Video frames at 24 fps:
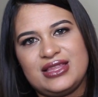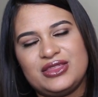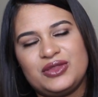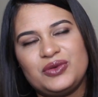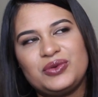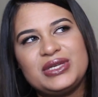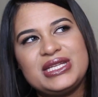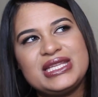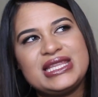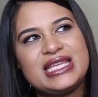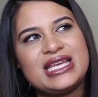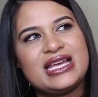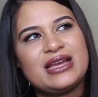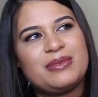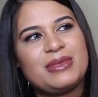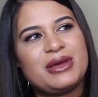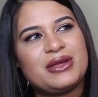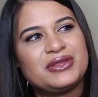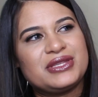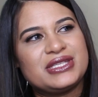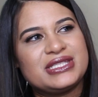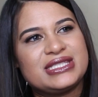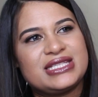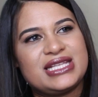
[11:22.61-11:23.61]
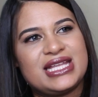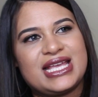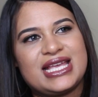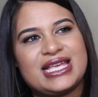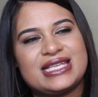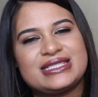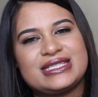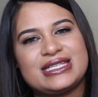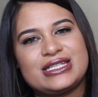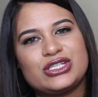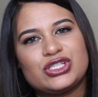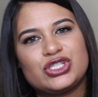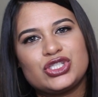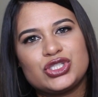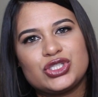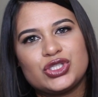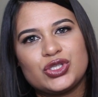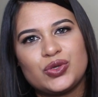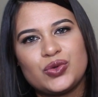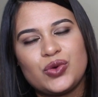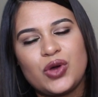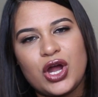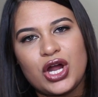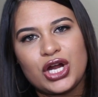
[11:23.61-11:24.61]
The only thing about this thing is that it's
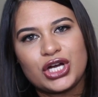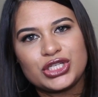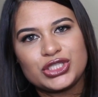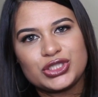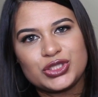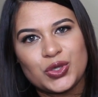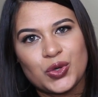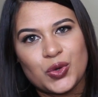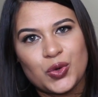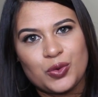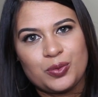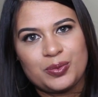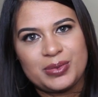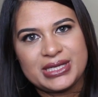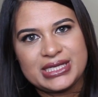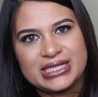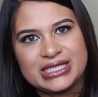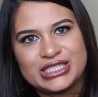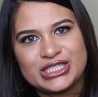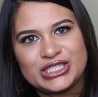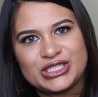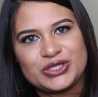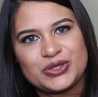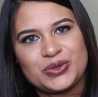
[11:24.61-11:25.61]
so hard to open,